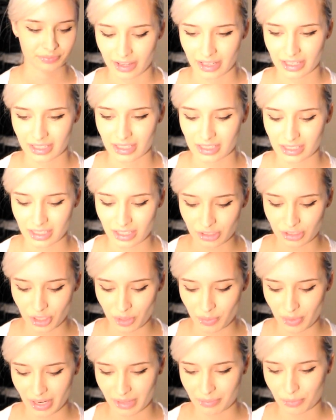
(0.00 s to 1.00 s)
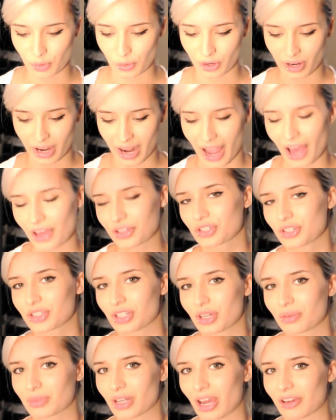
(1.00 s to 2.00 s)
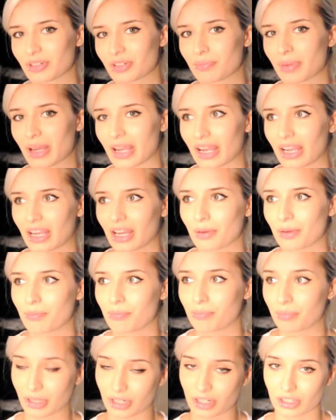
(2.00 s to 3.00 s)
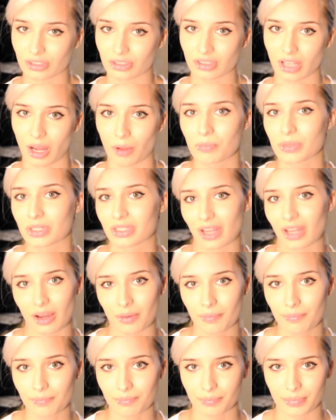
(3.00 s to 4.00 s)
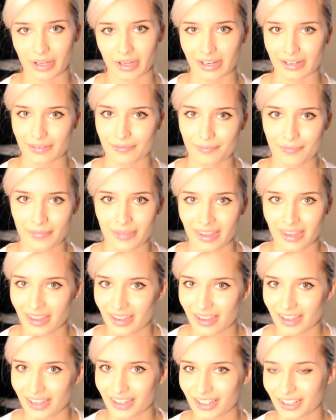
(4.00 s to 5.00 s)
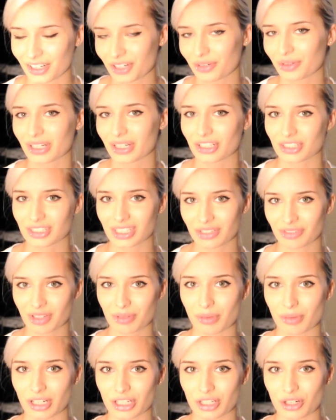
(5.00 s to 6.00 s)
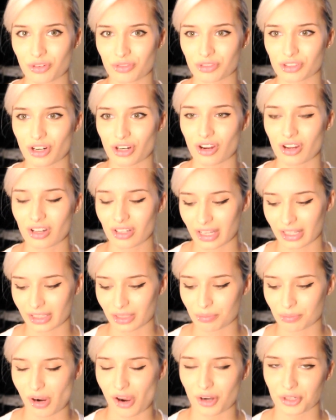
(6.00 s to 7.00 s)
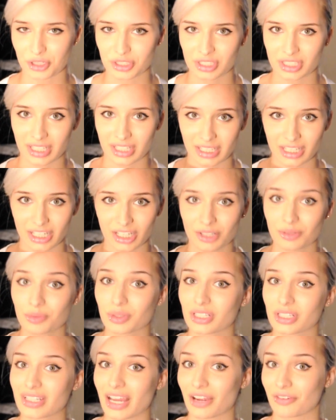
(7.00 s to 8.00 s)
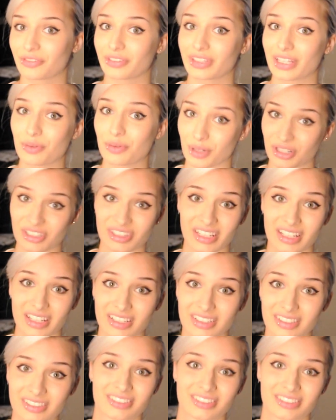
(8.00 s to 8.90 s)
It is a little bit more hassle-some to have to pay a bigger lump sum, but you know what, you're saving money overall, and the products in here were definitely worth it.